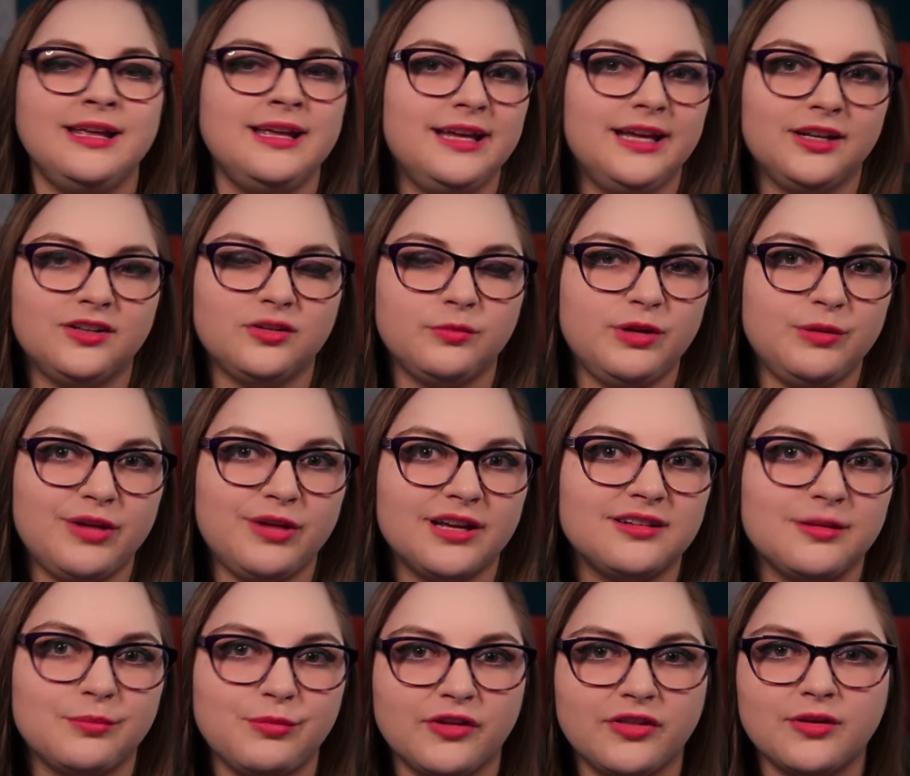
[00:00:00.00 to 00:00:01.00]
it to be picked
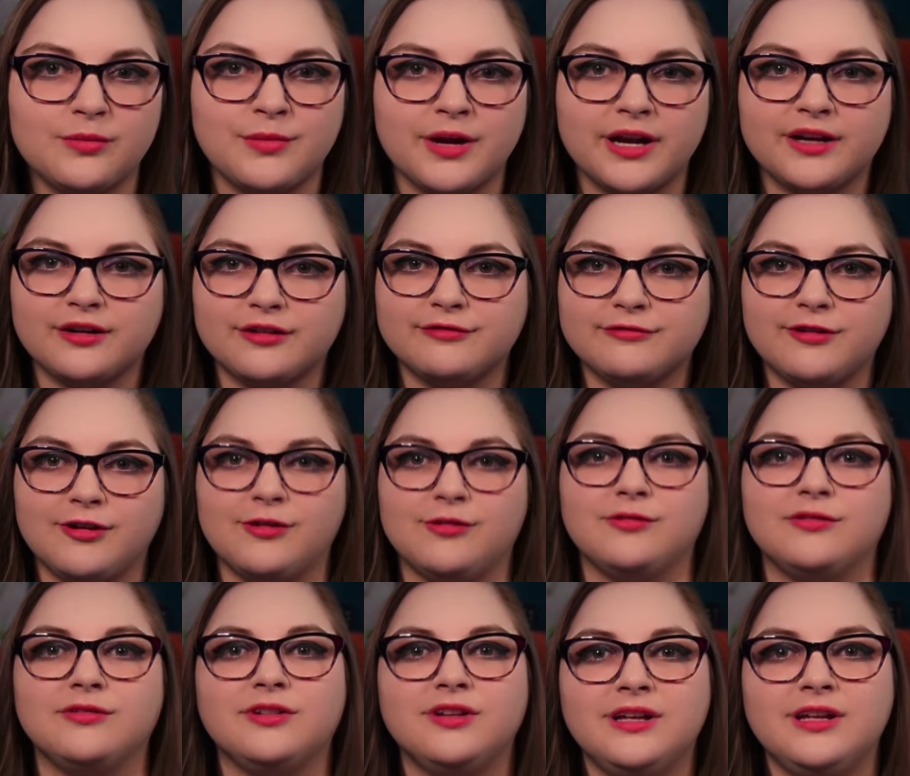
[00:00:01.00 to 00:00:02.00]
up on the
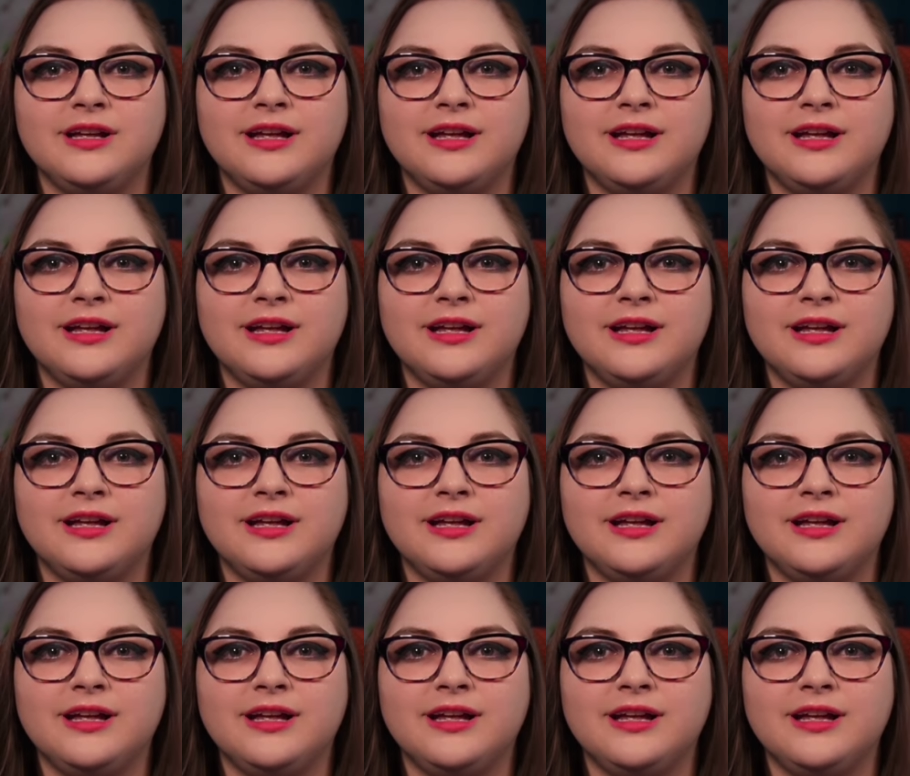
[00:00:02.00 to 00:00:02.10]
microphone.